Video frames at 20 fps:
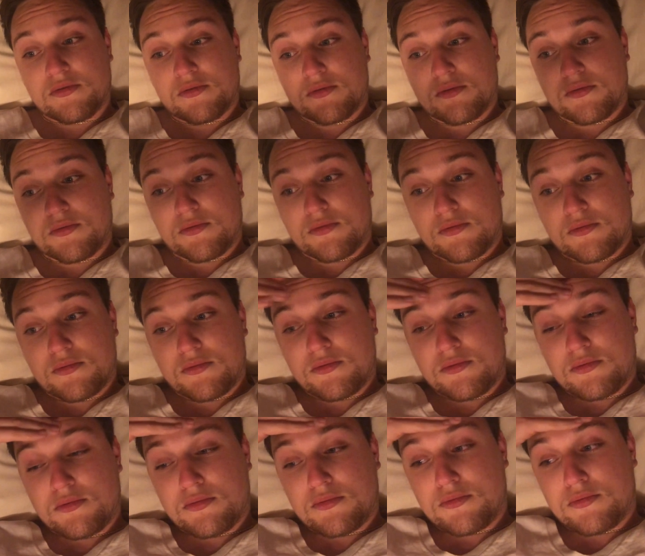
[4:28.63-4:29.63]

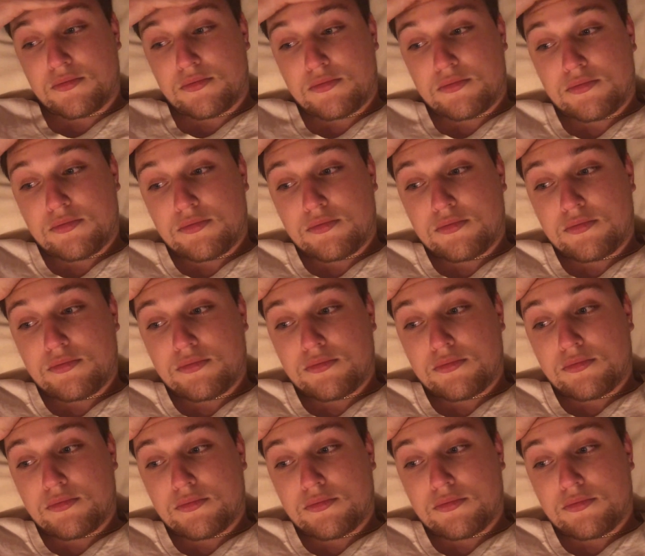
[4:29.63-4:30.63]

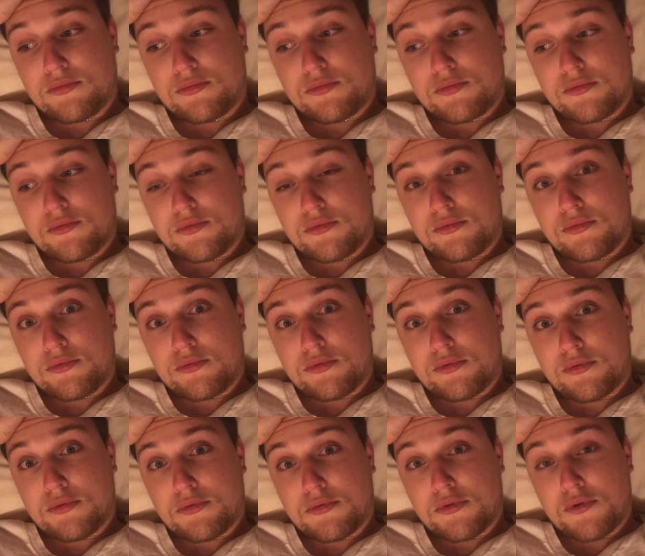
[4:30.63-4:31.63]

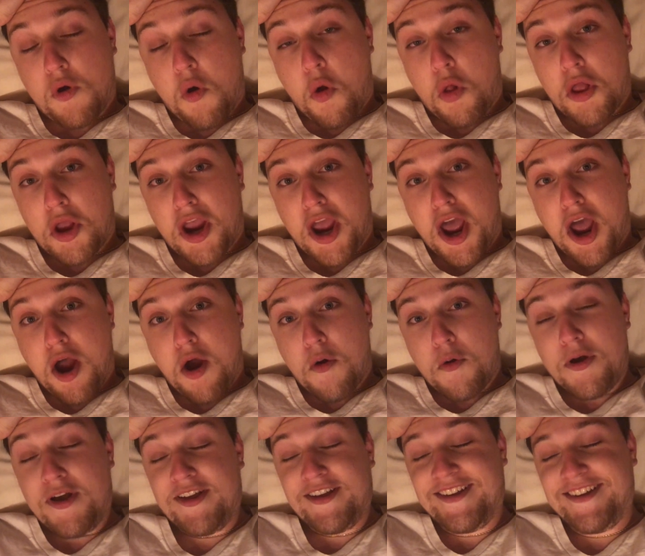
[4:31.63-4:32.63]
Nothing is said.